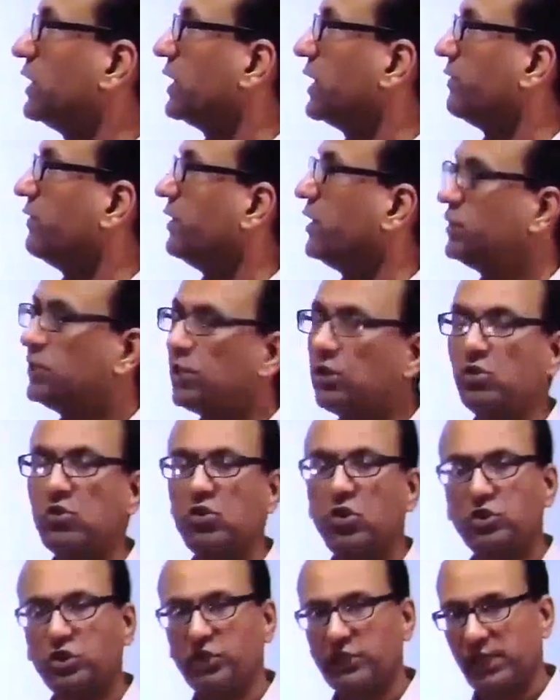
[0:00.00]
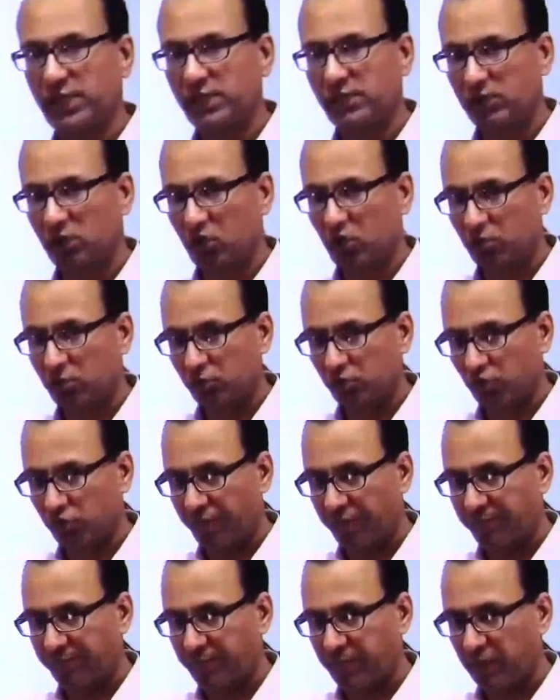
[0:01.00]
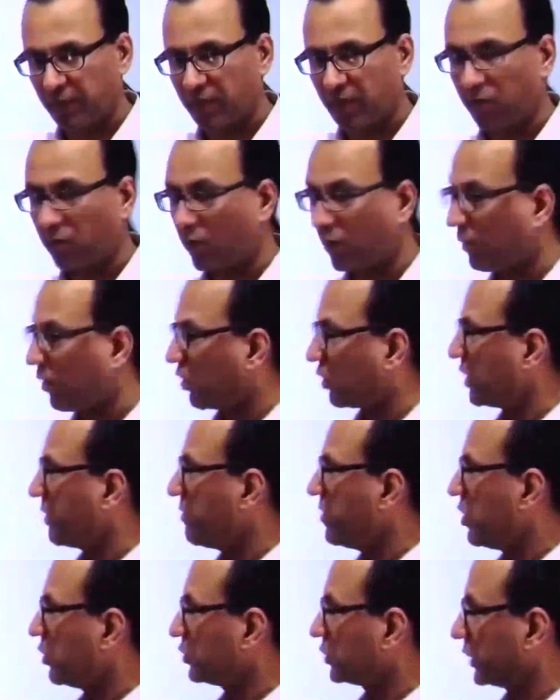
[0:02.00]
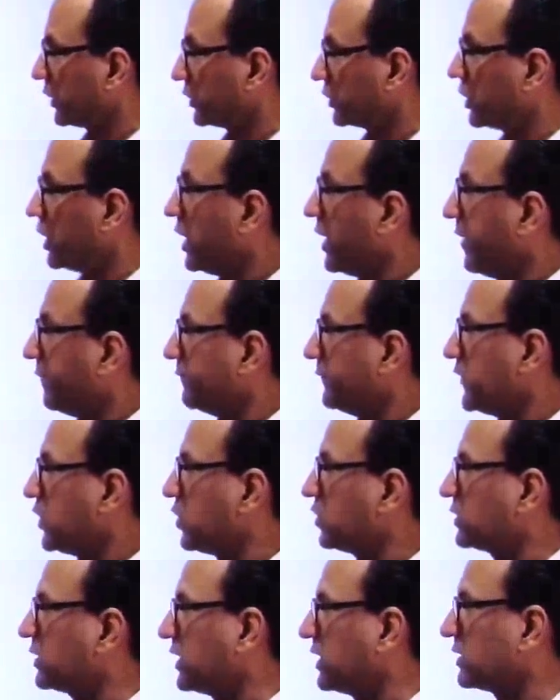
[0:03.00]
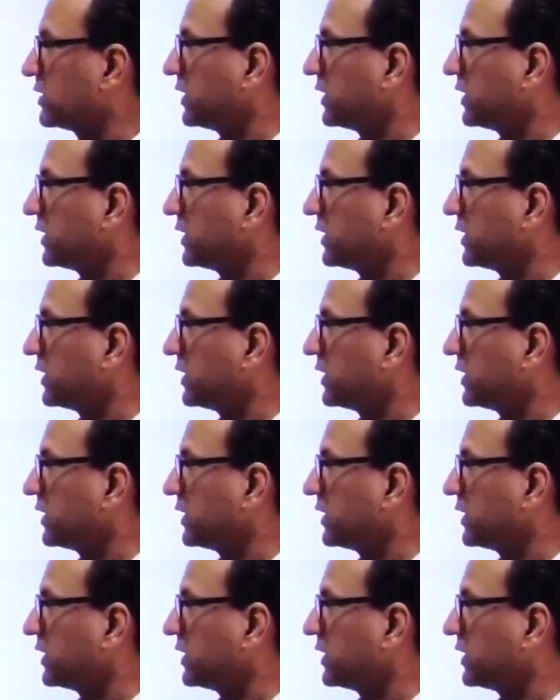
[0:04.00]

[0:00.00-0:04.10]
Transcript: division, do not change the chromosome number, then what about the meiosis? Meiosis